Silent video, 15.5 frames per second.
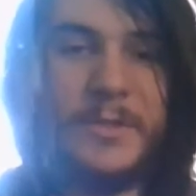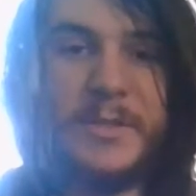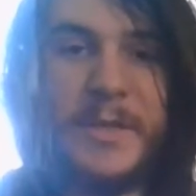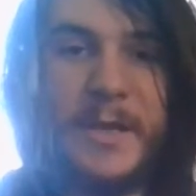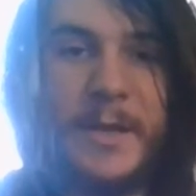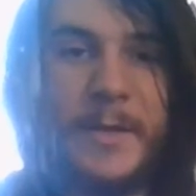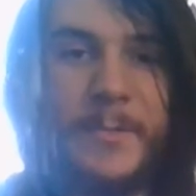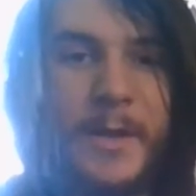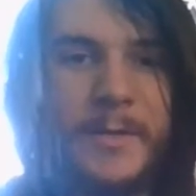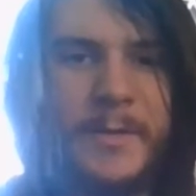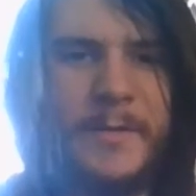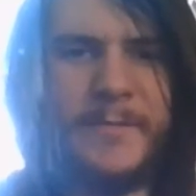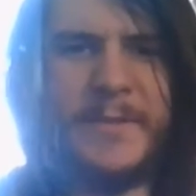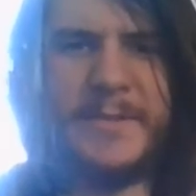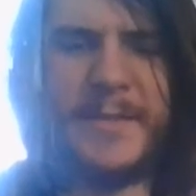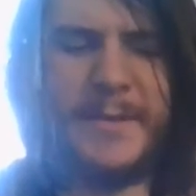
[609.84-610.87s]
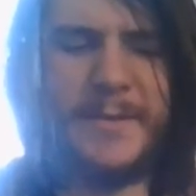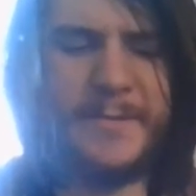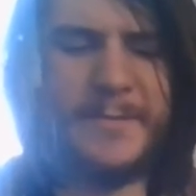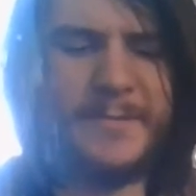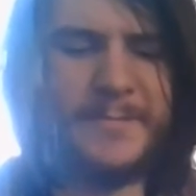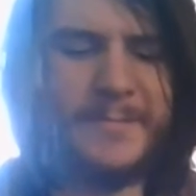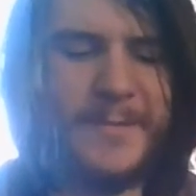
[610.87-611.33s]
good time. I love these
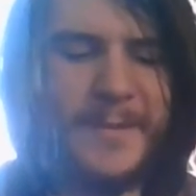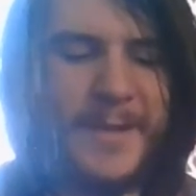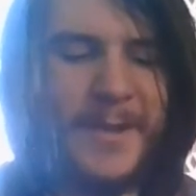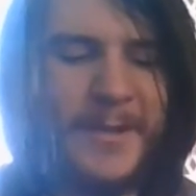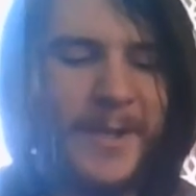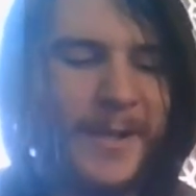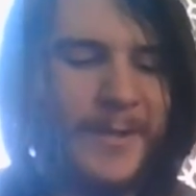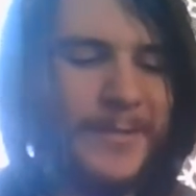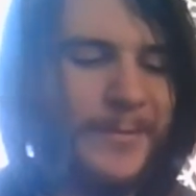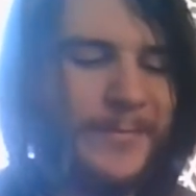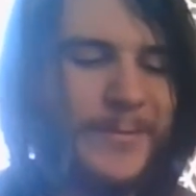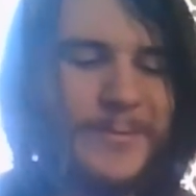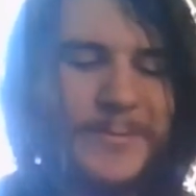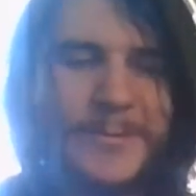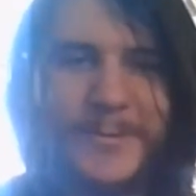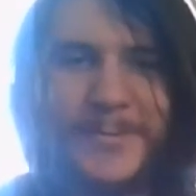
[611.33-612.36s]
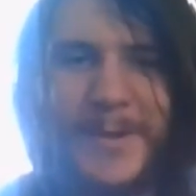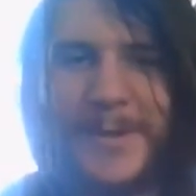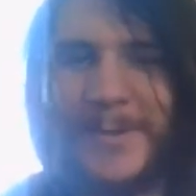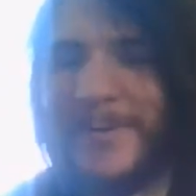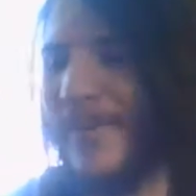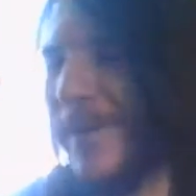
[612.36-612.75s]
things. I love those little micro